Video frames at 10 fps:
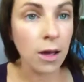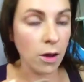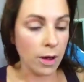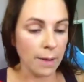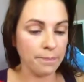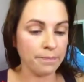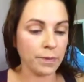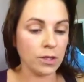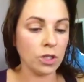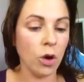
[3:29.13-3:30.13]
Okay,
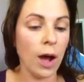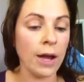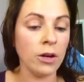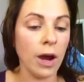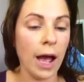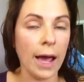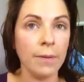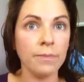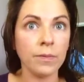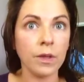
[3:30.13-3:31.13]
so under eye.
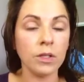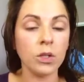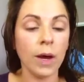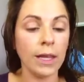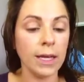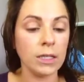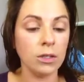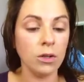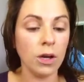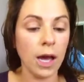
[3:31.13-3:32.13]
So I like to
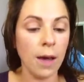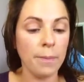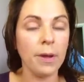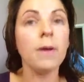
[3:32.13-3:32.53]
look up